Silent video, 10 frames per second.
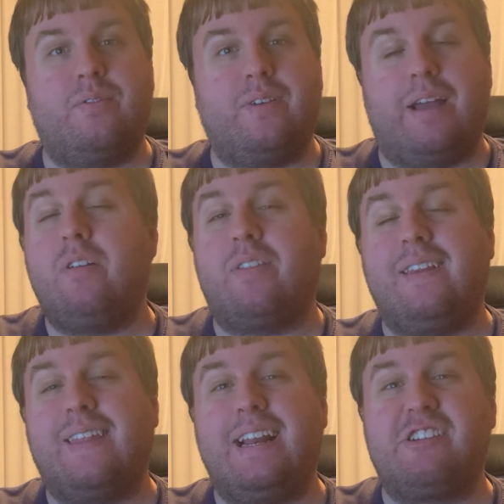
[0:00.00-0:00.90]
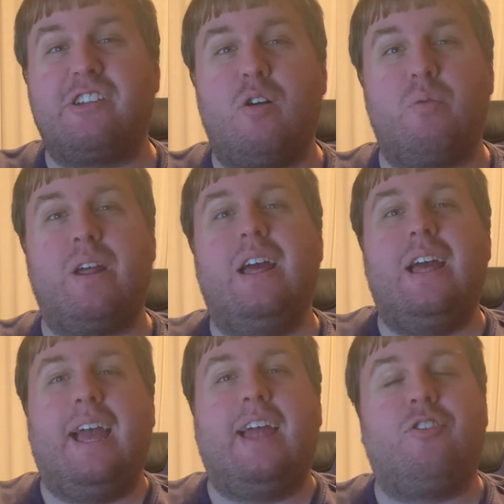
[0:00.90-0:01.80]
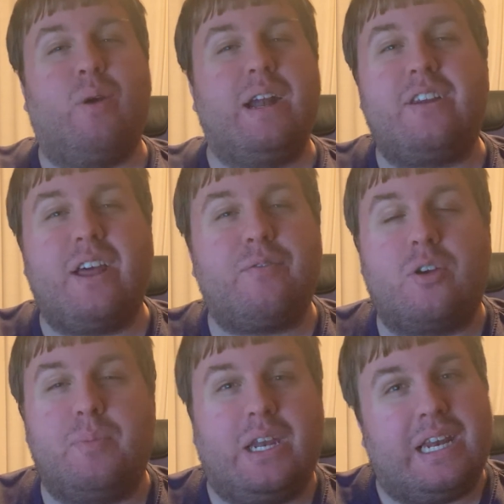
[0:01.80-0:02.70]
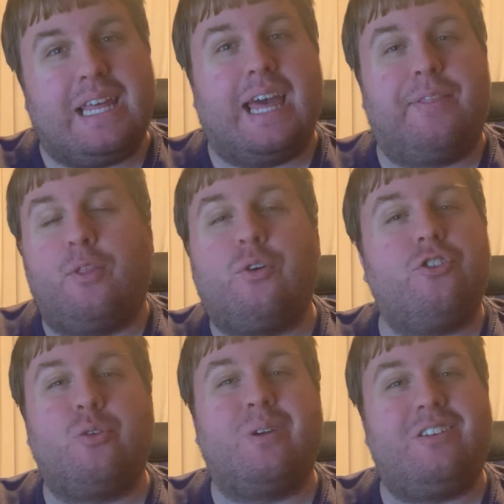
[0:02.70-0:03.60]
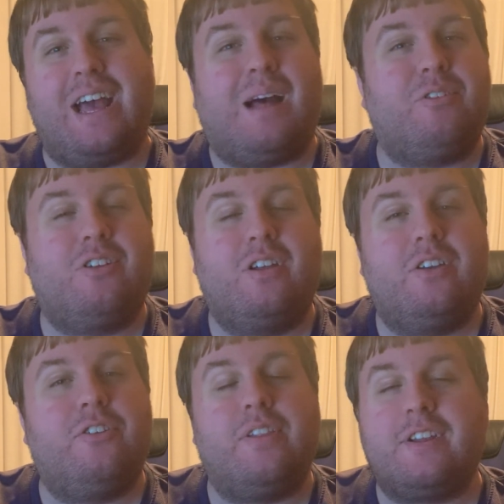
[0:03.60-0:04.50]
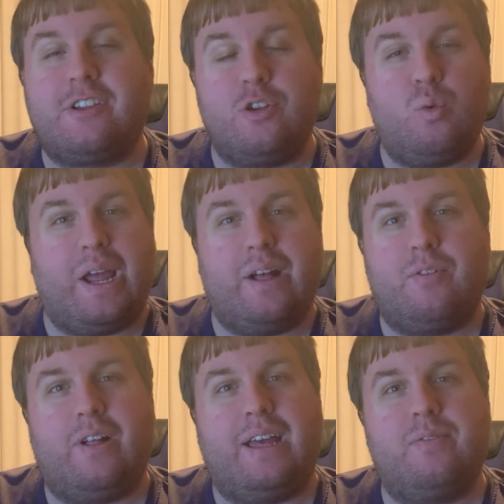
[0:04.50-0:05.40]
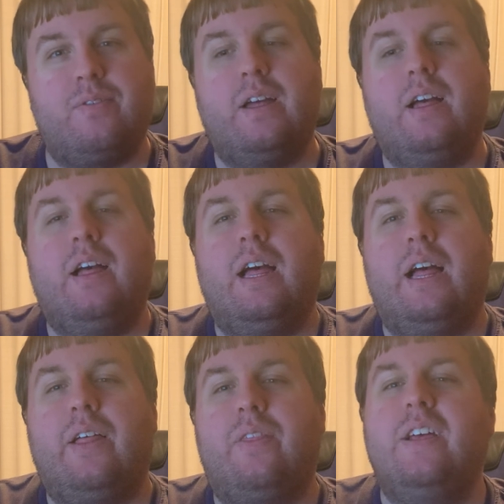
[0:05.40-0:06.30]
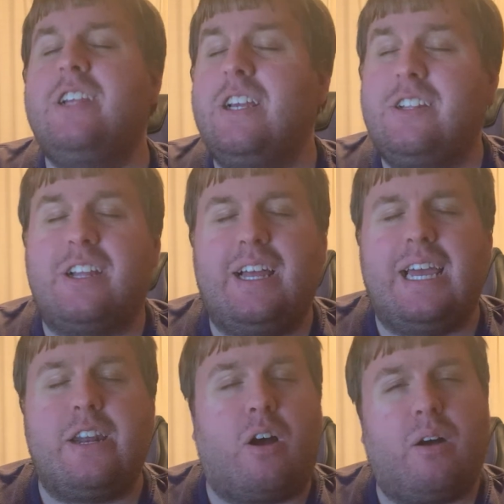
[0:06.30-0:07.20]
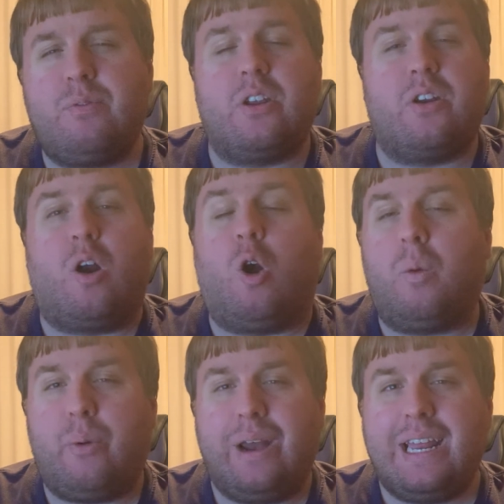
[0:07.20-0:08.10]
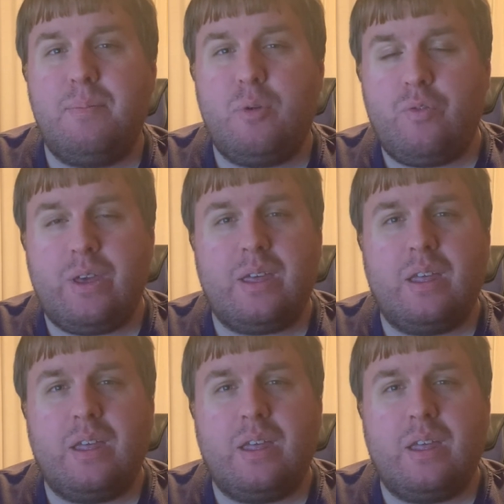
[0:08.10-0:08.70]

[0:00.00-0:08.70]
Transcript: everything that he's known, and join a deaf community and learn to adapt to this new way of life. This is an often heartbreaking movie,